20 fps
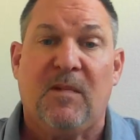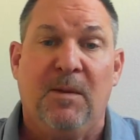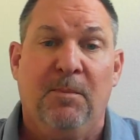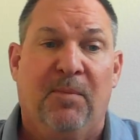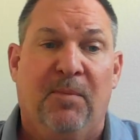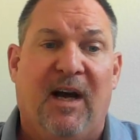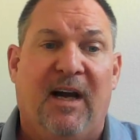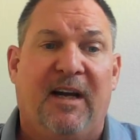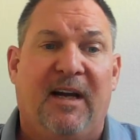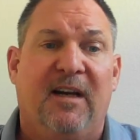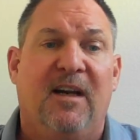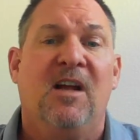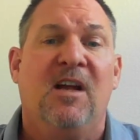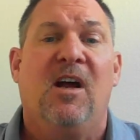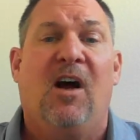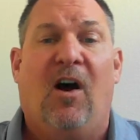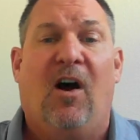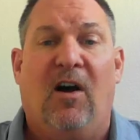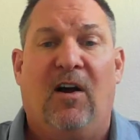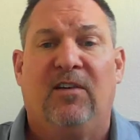But
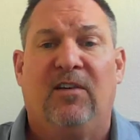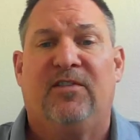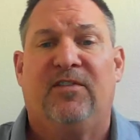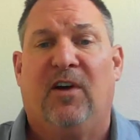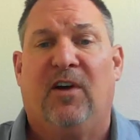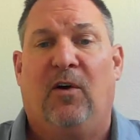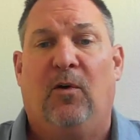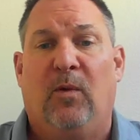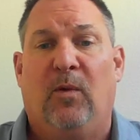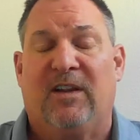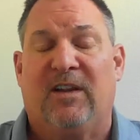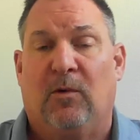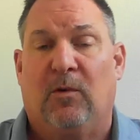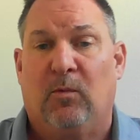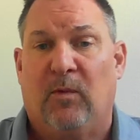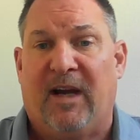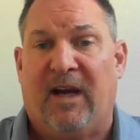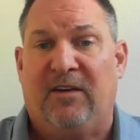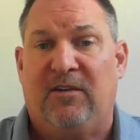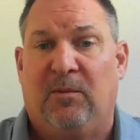also with a
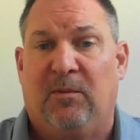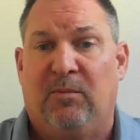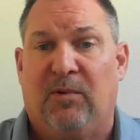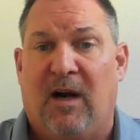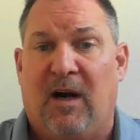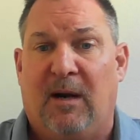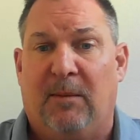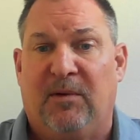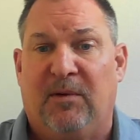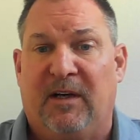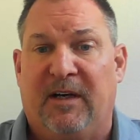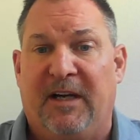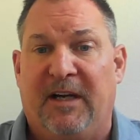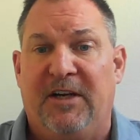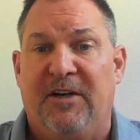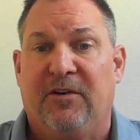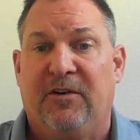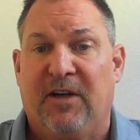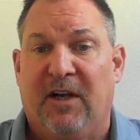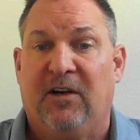rental property,
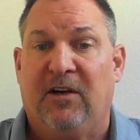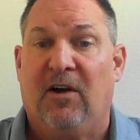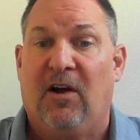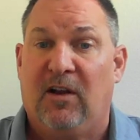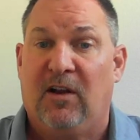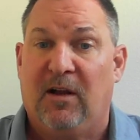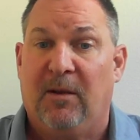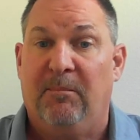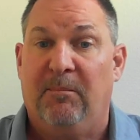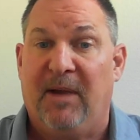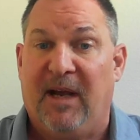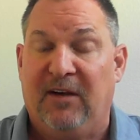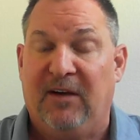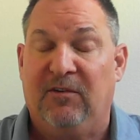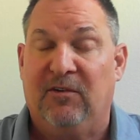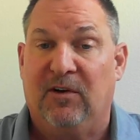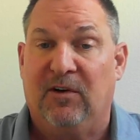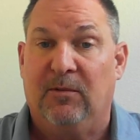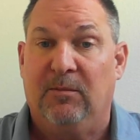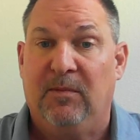you can call a
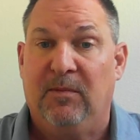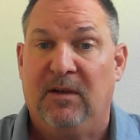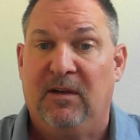bedroom